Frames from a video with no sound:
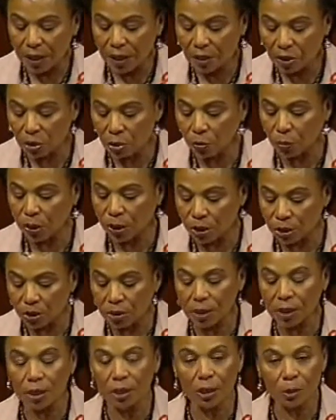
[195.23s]
to
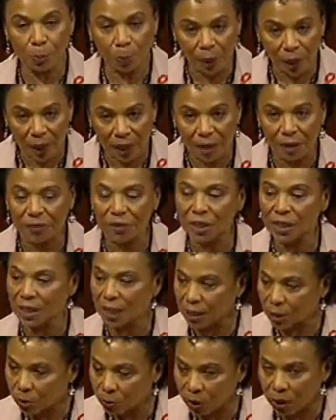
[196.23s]
reduce the spread of
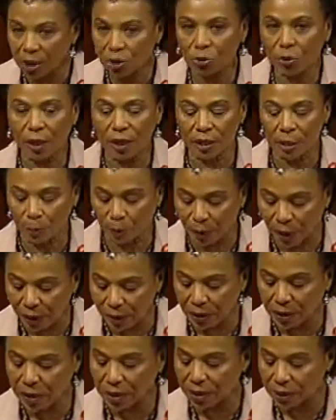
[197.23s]
sexually
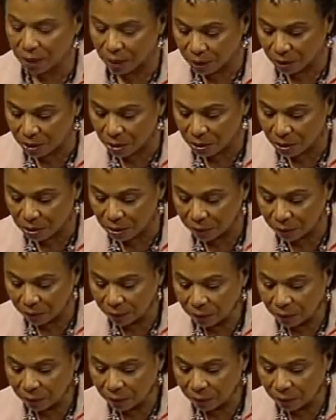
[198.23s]
transmitted diseases.